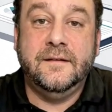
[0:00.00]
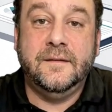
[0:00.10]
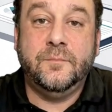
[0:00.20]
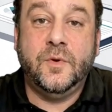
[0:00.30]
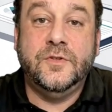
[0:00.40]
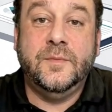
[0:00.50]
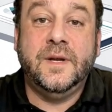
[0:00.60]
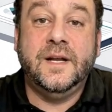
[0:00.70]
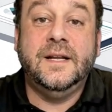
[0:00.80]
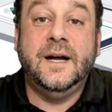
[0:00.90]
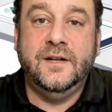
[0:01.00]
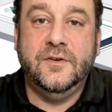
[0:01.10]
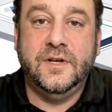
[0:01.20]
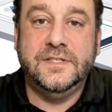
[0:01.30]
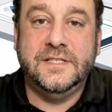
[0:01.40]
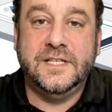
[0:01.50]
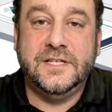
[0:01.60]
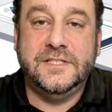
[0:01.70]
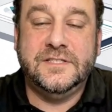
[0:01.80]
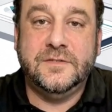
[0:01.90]
Multiply that across
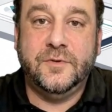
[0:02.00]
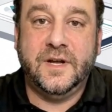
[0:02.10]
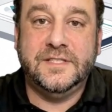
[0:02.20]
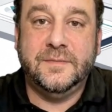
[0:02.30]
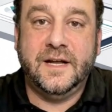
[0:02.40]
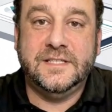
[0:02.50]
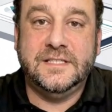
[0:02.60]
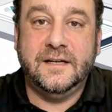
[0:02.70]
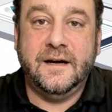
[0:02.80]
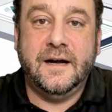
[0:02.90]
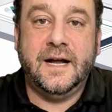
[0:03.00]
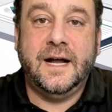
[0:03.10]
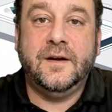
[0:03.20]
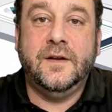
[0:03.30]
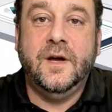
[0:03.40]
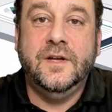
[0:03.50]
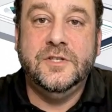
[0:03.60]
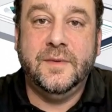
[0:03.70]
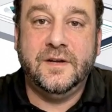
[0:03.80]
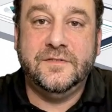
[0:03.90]
dozens of prospects, and a large
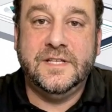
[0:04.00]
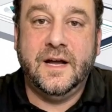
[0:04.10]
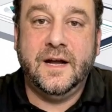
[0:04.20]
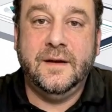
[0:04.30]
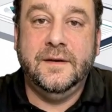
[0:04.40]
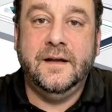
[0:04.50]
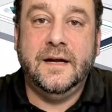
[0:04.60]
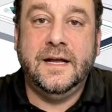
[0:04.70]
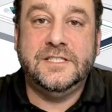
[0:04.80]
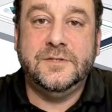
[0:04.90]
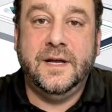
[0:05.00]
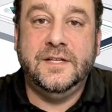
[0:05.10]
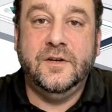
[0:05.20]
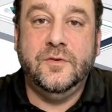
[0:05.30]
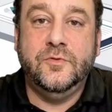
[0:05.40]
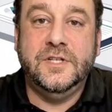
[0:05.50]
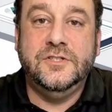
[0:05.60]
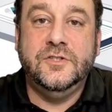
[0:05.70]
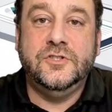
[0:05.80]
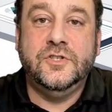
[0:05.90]
amount of time is spent on
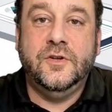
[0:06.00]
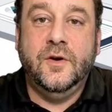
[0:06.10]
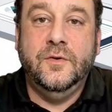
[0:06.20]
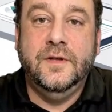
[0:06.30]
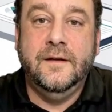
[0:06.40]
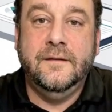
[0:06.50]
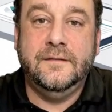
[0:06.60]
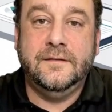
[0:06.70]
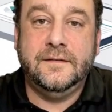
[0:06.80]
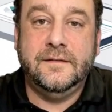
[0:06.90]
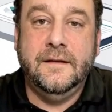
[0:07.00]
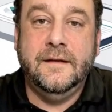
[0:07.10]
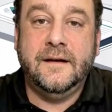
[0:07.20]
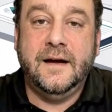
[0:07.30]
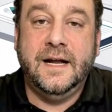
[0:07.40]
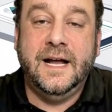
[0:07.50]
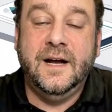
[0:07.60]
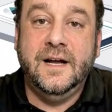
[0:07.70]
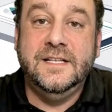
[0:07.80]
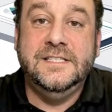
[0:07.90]
research alone. An
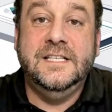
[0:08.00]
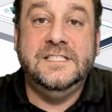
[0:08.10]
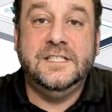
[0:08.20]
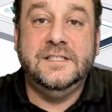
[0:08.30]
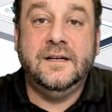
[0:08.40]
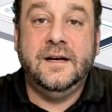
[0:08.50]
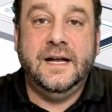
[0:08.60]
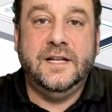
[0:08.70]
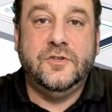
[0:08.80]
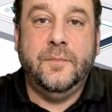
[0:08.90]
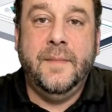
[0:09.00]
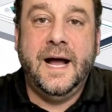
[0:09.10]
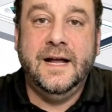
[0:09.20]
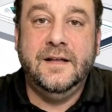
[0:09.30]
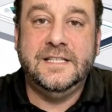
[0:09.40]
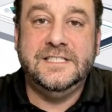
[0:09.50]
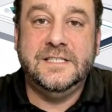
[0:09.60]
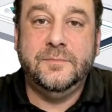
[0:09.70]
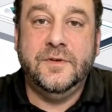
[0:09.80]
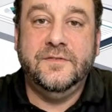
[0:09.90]
AI assistant can dramatically
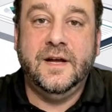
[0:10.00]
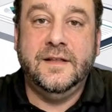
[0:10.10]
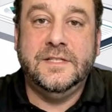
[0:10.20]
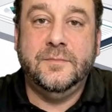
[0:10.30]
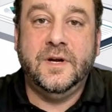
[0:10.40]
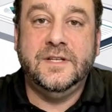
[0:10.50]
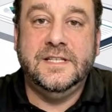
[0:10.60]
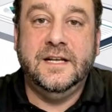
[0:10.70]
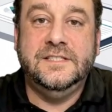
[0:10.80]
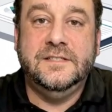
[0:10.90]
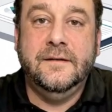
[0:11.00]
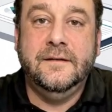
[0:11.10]
simplify this process.